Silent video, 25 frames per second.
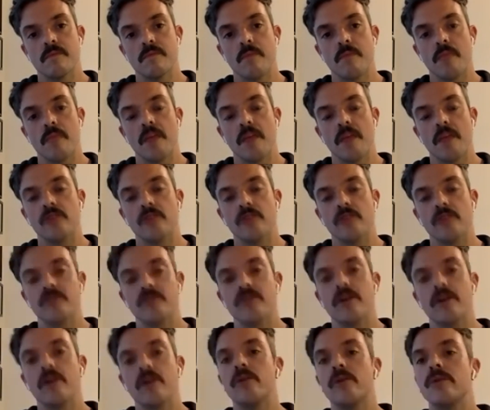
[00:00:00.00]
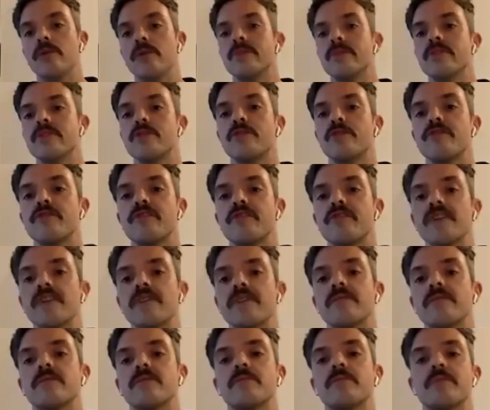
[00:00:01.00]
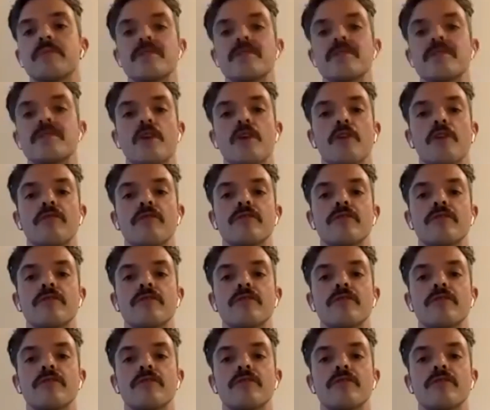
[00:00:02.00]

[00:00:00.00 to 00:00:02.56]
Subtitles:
Let your toes and your feet be soft.